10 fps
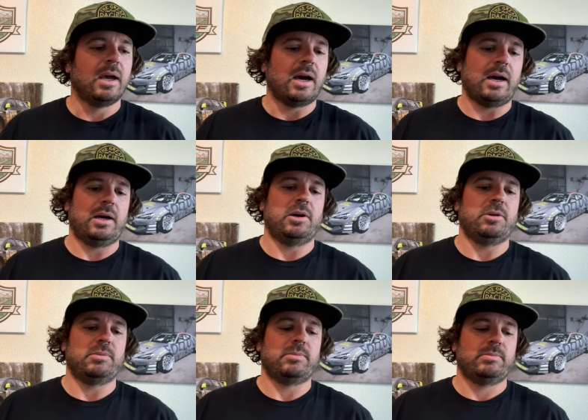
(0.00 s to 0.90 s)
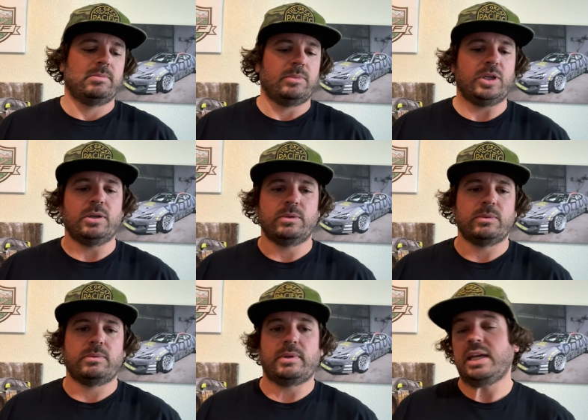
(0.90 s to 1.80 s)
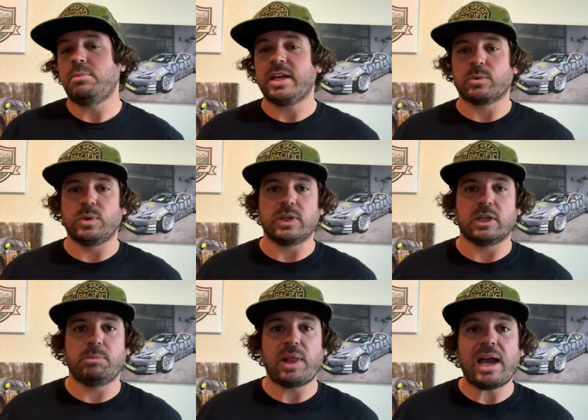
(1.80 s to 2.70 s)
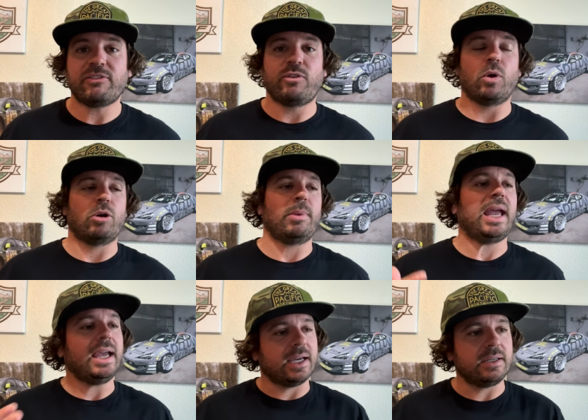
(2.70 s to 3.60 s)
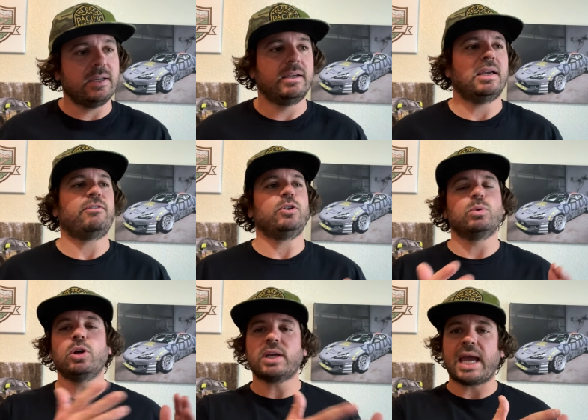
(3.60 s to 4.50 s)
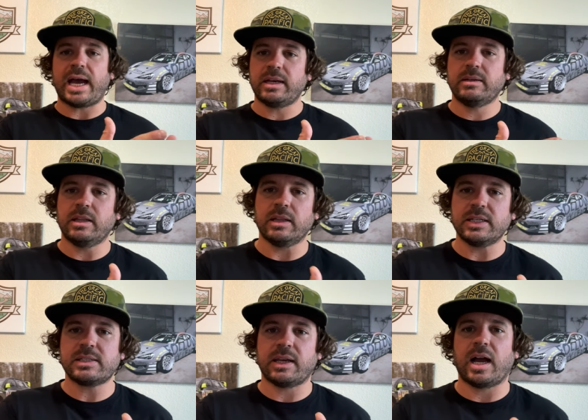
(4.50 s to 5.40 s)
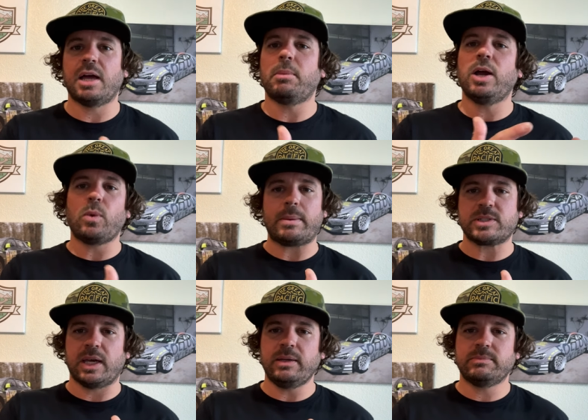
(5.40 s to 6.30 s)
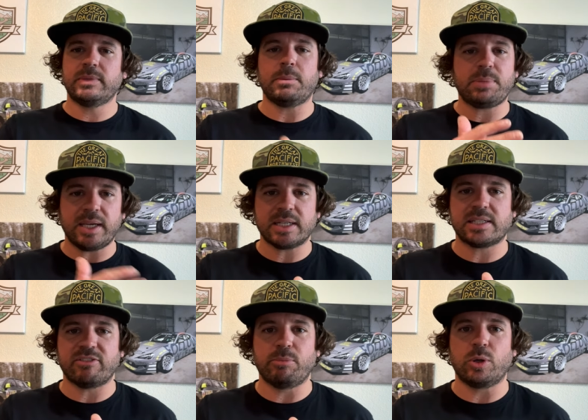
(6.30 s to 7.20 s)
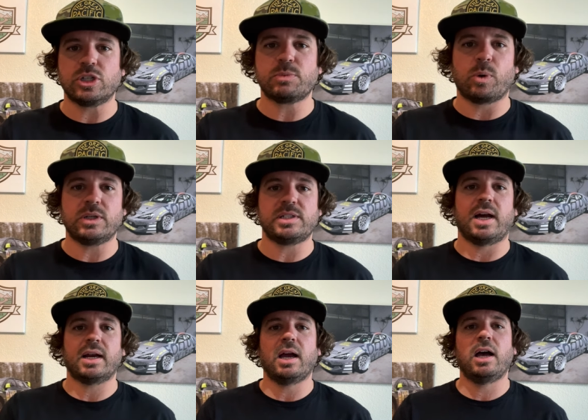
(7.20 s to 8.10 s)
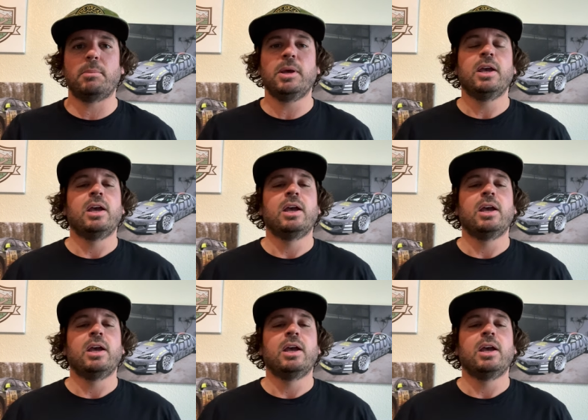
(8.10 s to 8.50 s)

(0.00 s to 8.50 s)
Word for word: um, you know, they can make a really good platform. And if you look at the listing on my website at psfmotorsports.com,